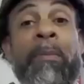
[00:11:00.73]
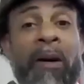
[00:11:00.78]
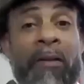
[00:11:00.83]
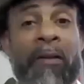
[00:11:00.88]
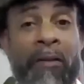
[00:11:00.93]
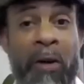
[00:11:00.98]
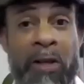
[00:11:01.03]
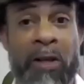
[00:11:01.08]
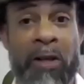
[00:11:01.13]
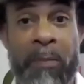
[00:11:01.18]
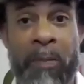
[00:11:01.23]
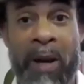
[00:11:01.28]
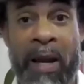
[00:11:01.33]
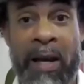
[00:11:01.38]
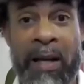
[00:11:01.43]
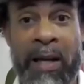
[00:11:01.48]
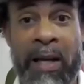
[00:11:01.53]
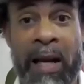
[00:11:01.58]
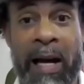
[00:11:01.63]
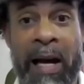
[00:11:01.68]
first
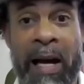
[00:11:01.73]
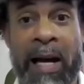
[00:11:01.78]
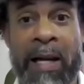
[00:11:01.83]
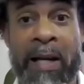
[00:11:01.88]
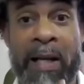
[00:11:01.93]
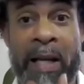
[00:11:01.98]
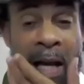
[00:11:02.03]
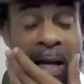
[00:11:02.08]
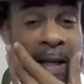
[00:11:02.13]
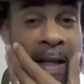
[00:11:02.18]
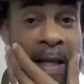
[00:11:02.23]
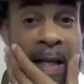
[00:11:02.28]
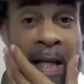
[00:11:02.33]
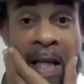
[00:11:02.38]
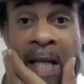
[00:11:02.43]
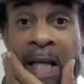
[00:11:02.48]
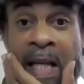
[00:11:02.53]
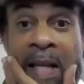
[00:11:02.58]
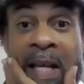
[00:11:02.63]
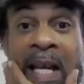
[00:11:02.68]
painting,
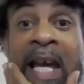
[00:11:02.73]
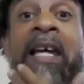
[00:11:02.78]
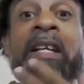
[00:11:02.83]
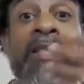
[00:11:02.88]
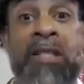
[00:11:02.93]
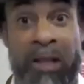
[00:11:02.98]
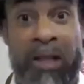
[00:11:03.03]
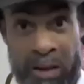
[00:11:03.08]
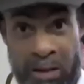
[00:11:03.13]
it